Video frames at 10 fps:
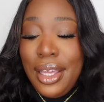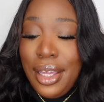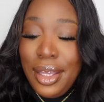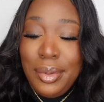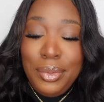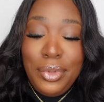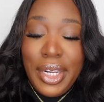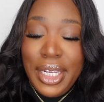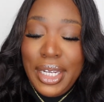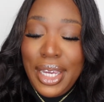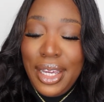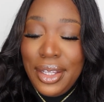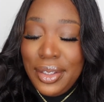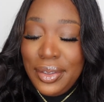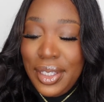Right
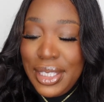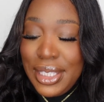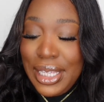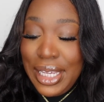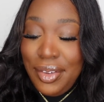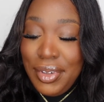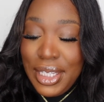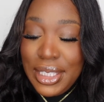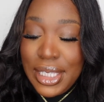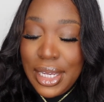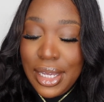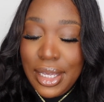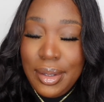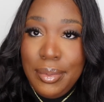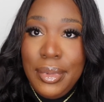now, it's the evening
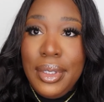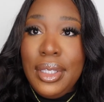time.